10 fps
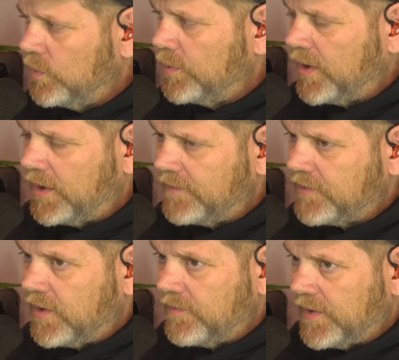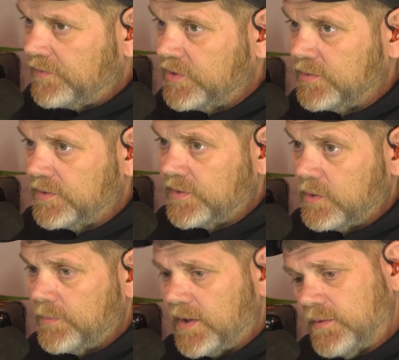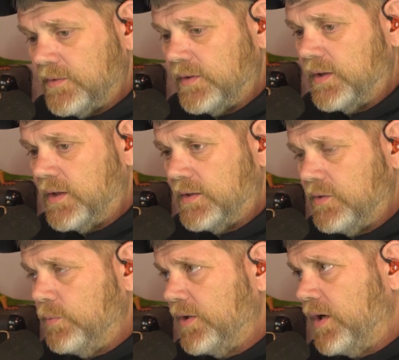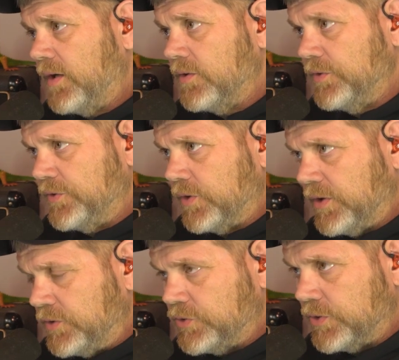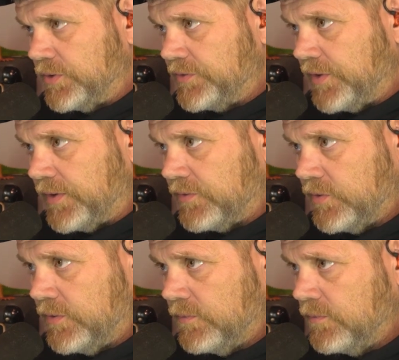Well, where I left off is to talk about no matter how good your insurance is